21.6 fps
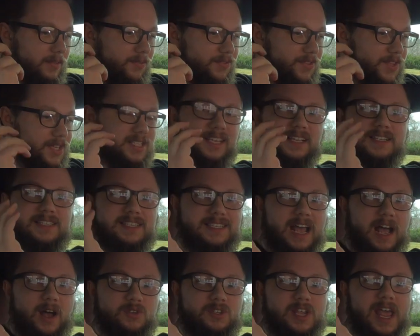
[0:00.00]
This thing
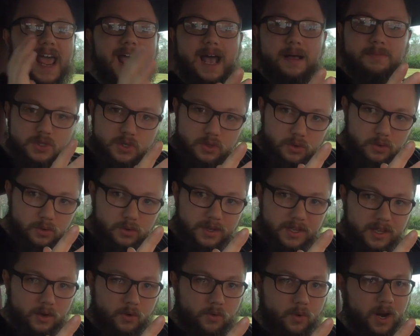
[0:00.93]
sounds
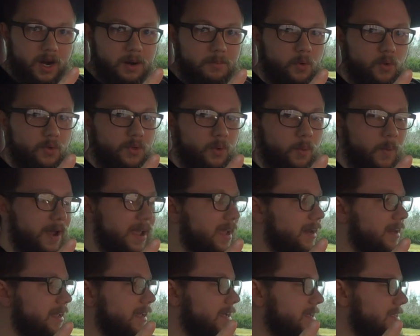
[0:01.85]
absolutely incredible the way
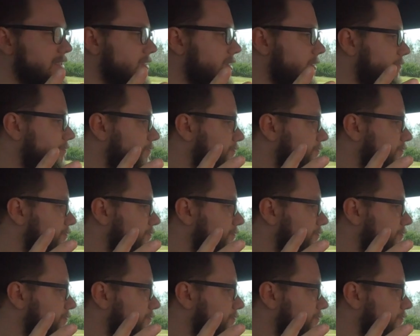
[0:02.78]
it is.